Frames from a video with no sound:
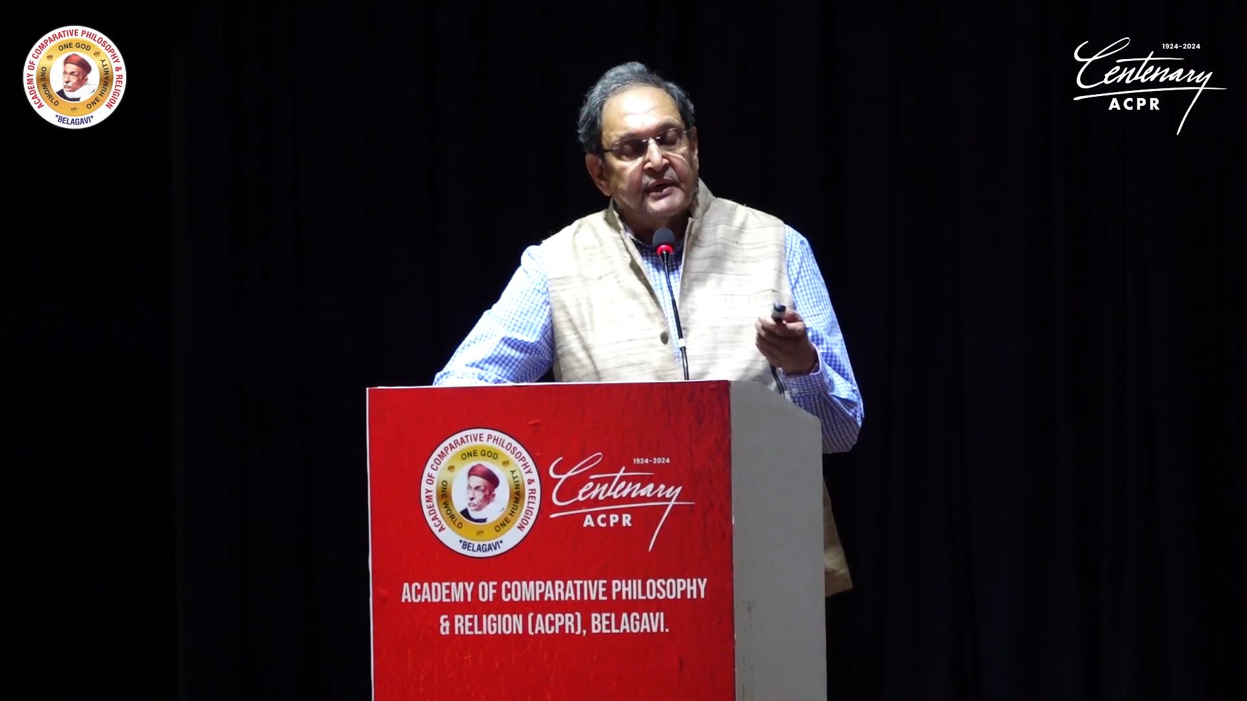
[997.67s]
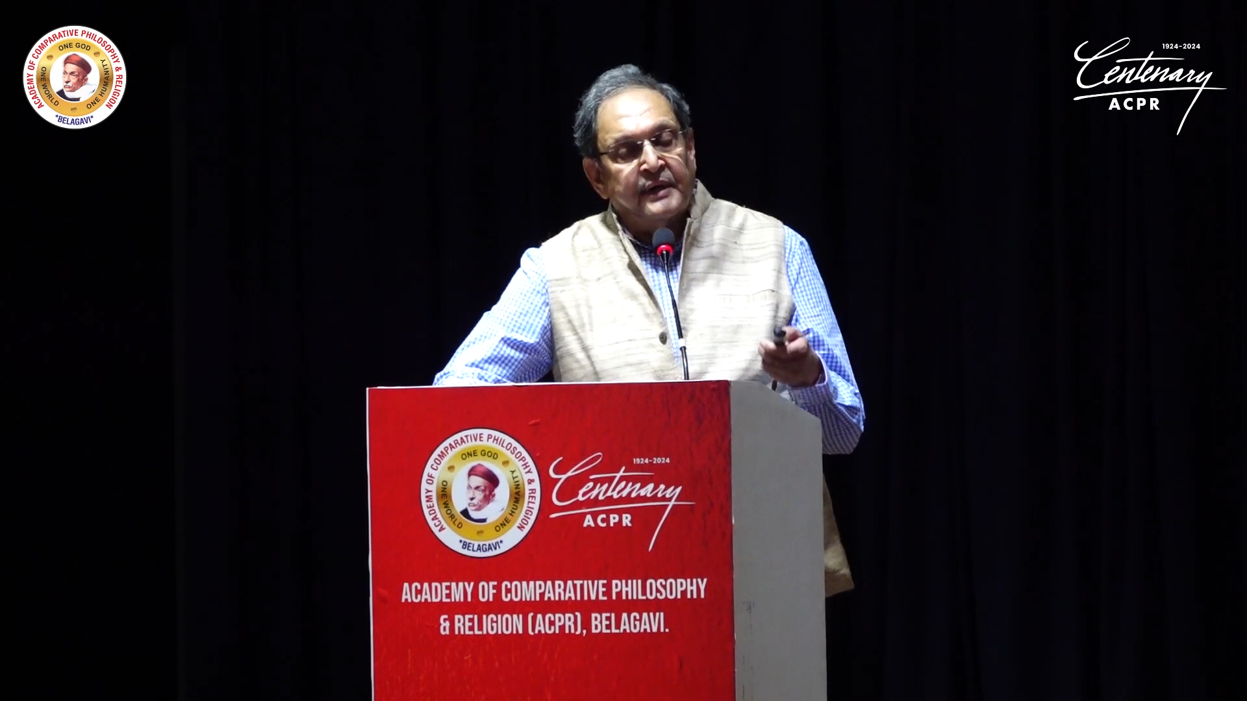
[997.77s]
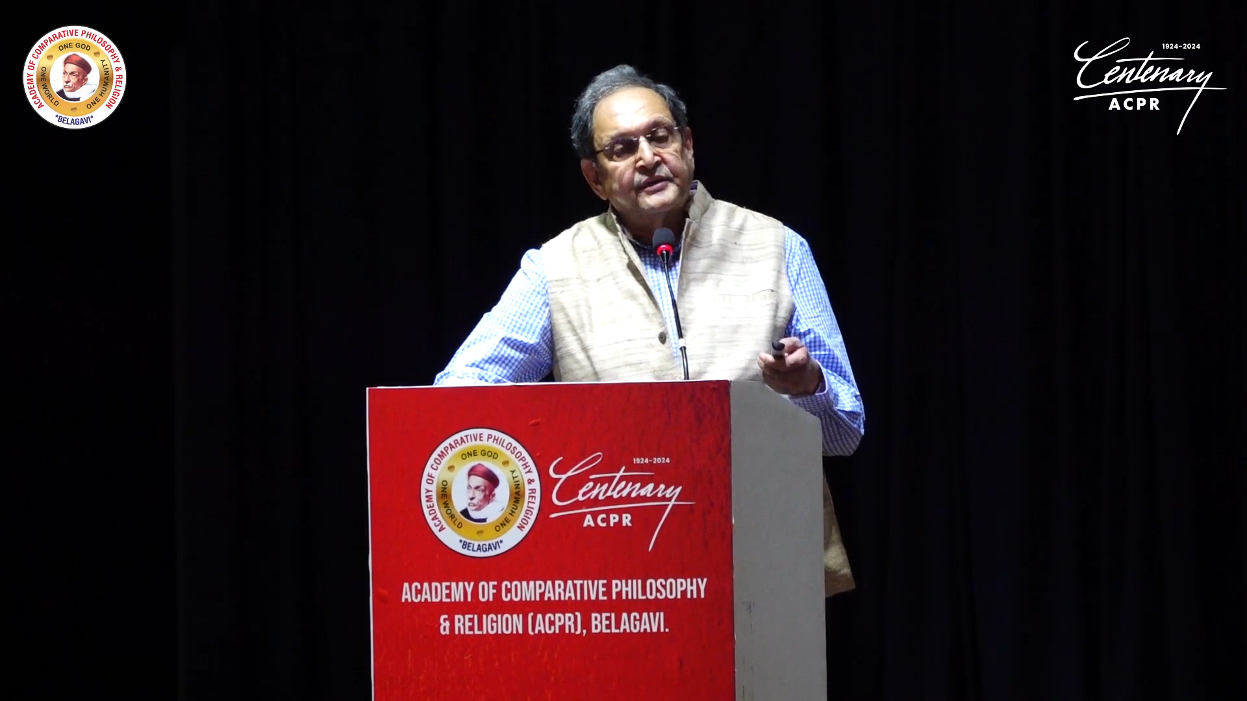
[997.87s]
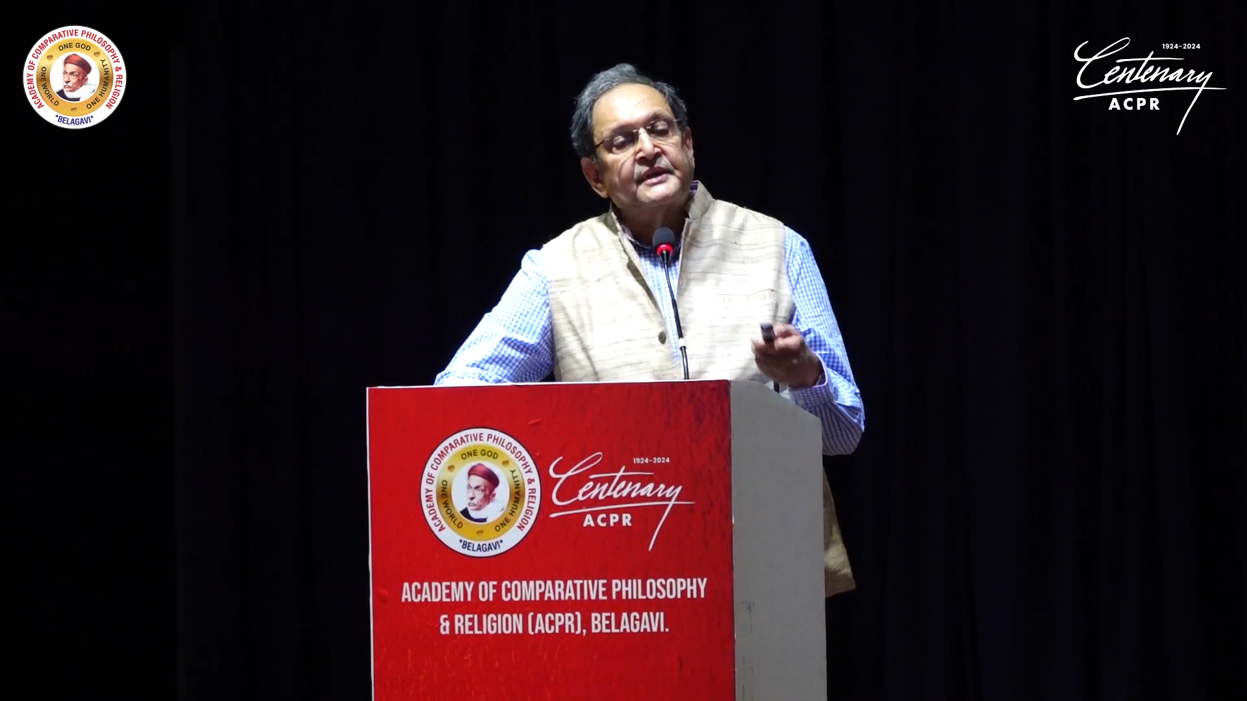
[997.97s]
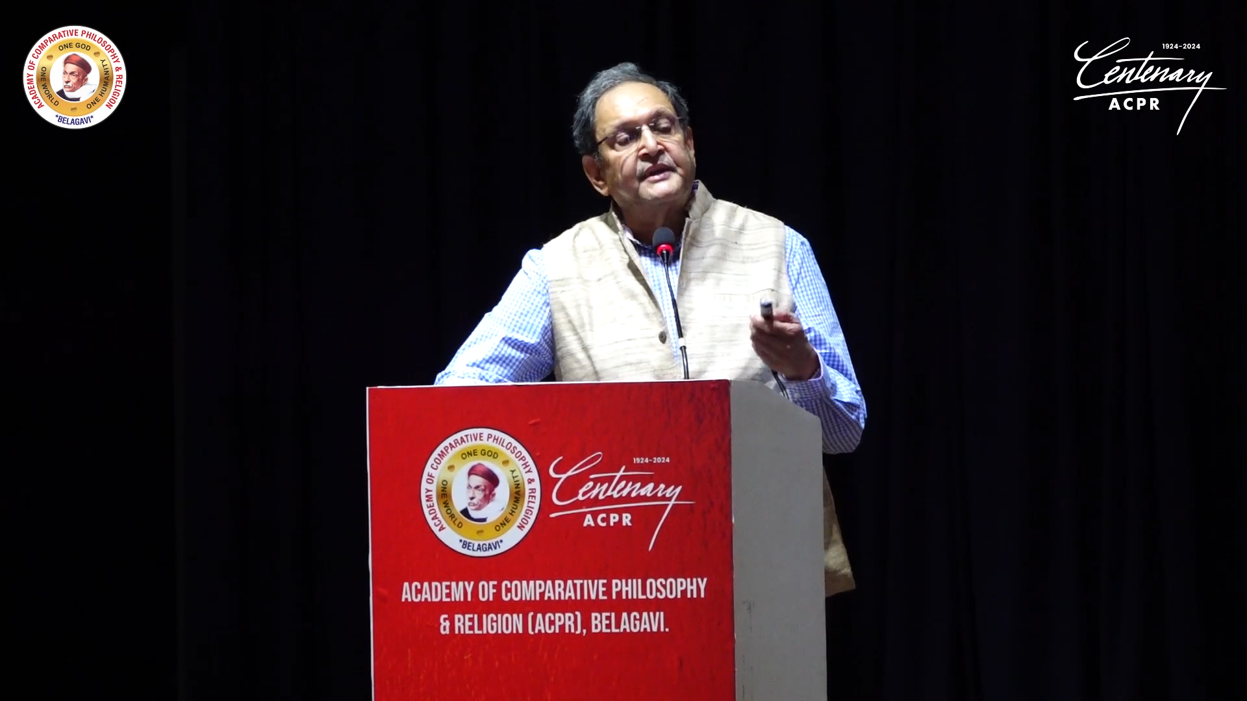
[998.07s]

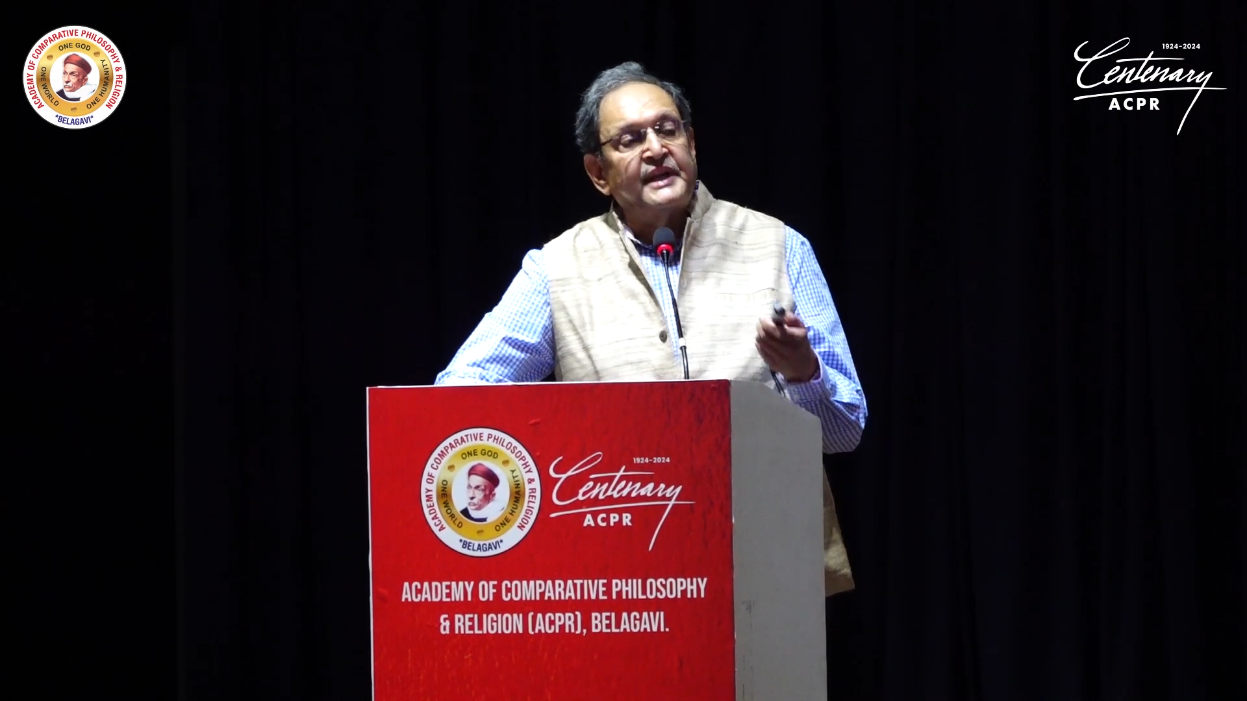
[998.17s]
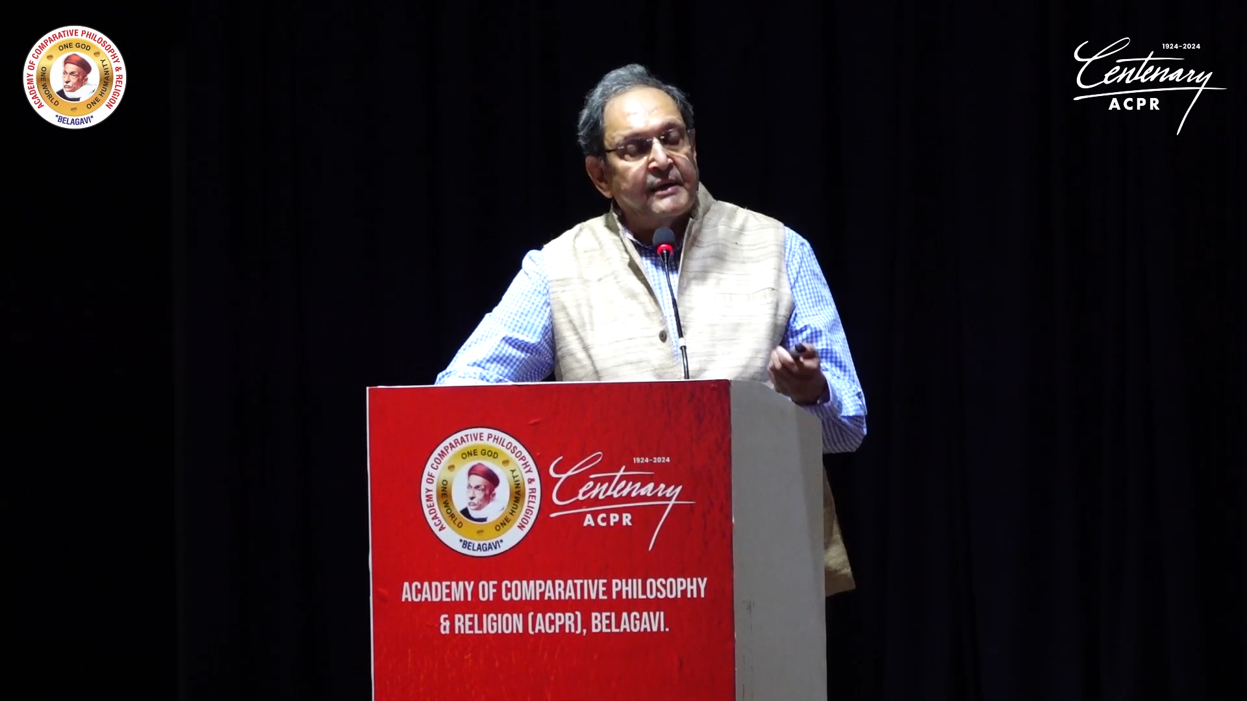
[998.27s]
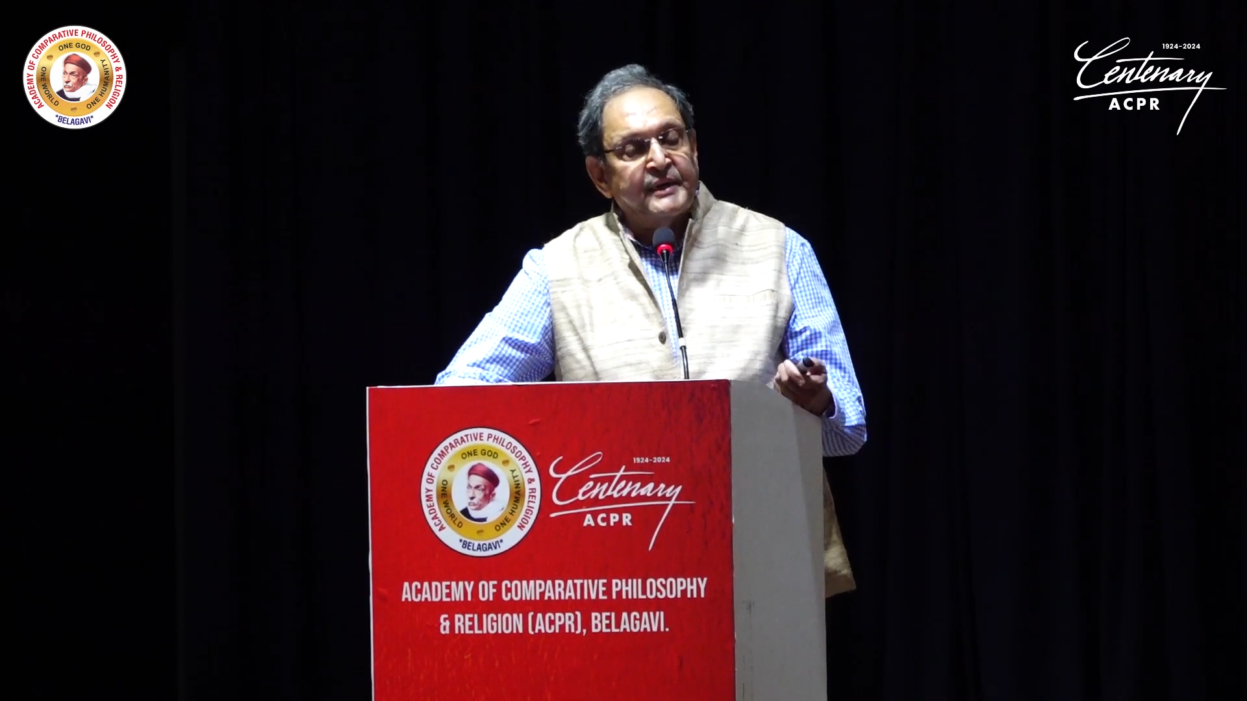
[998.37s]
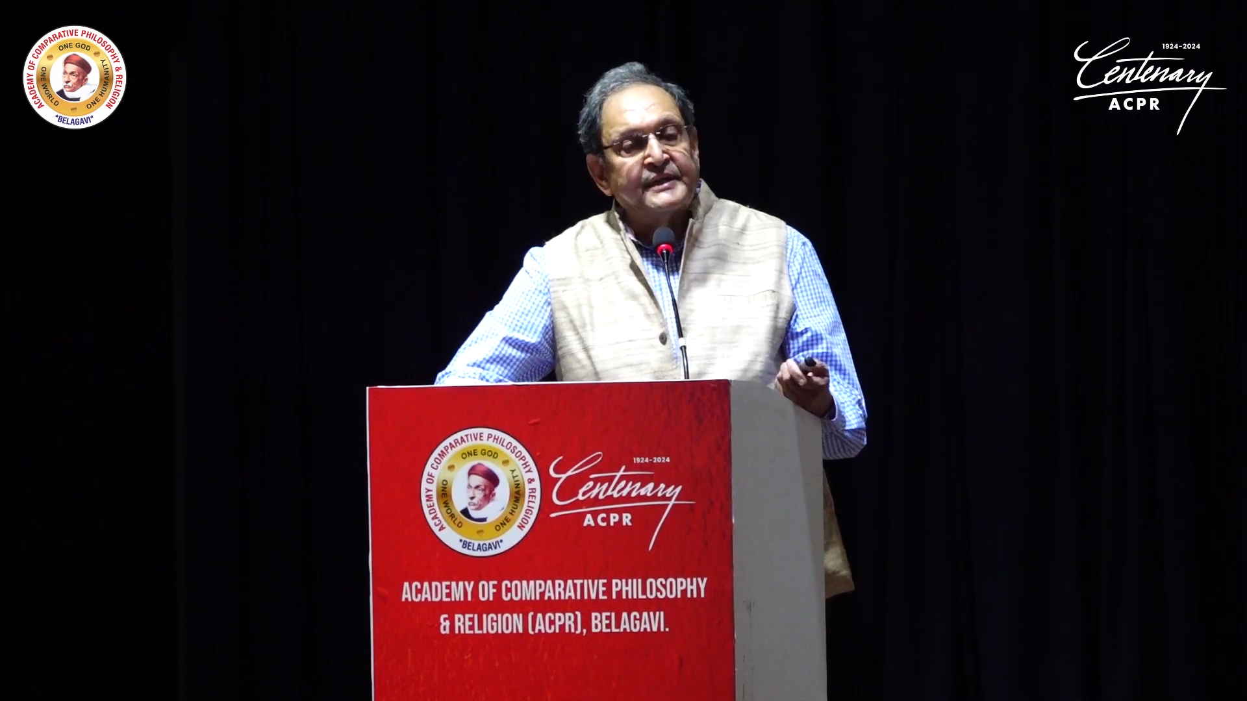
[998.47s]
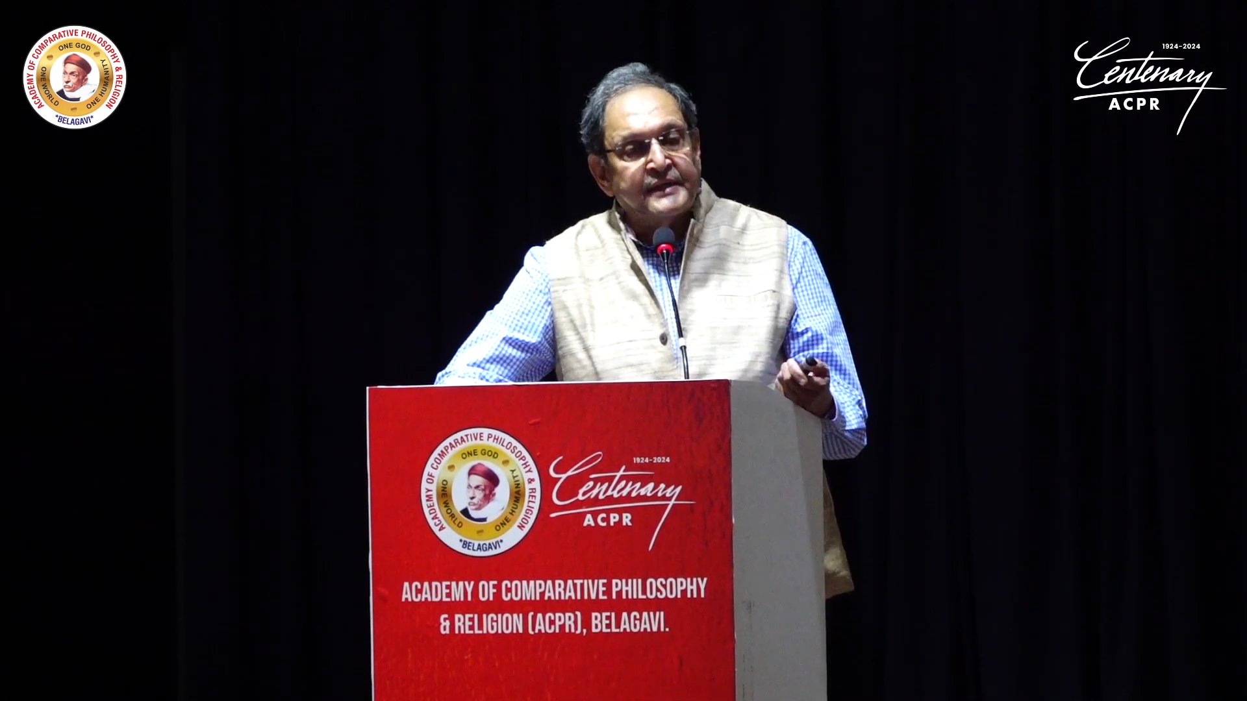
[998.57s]
our Kriyama